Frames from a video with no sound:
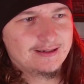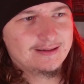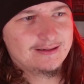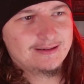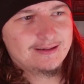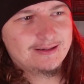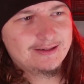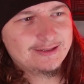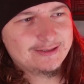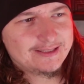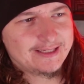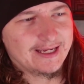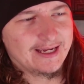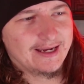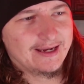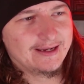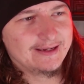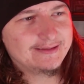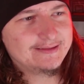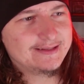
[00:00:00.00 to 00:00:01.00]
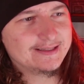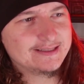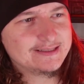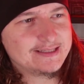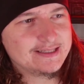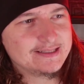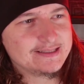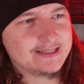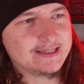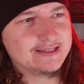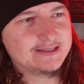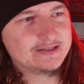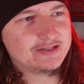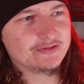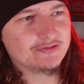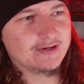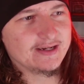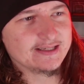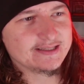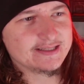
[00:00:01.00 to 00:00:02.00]
Okay, this is
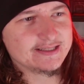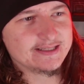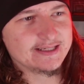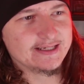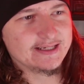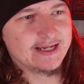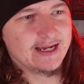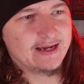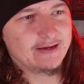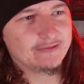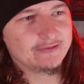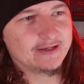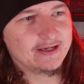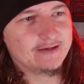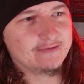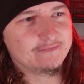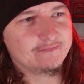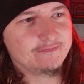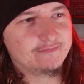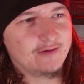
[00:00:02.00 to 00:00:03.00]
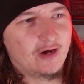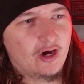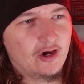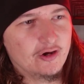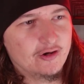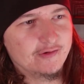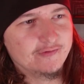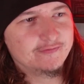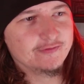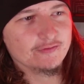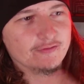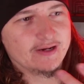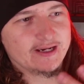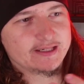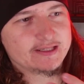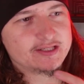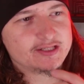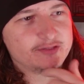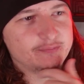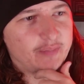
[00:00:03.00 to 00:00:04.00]
interesting how they've
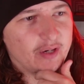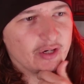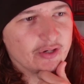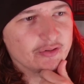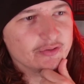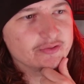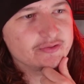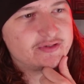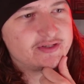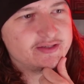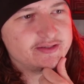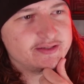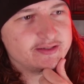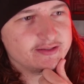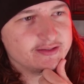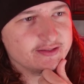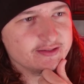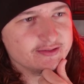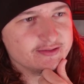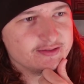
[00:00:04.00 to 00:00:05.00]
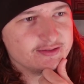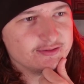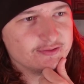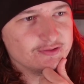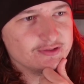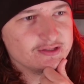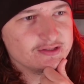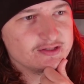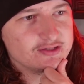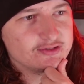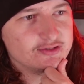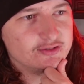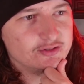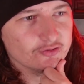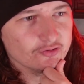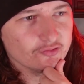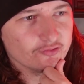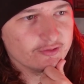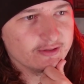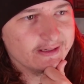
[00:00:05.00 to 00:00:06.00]
overexposed this sort of
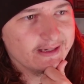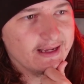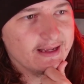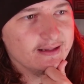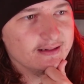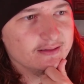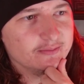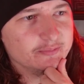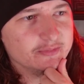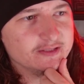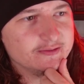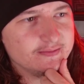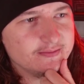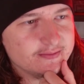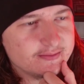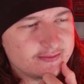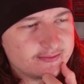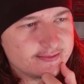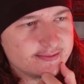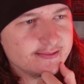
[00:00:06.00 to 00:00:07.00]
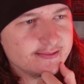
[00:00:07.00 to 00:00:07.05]
story elements.